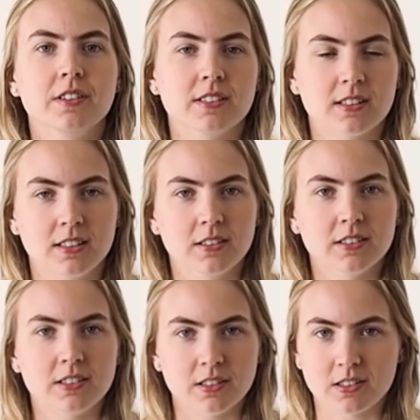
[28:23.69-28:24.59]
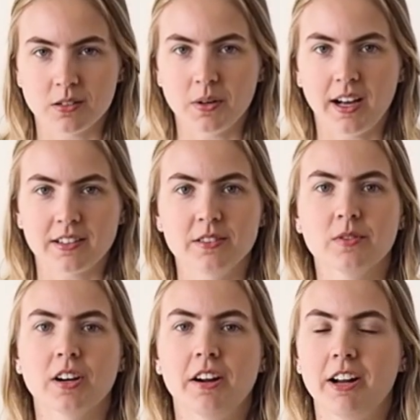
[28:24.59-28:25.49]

the skills to sew activewear,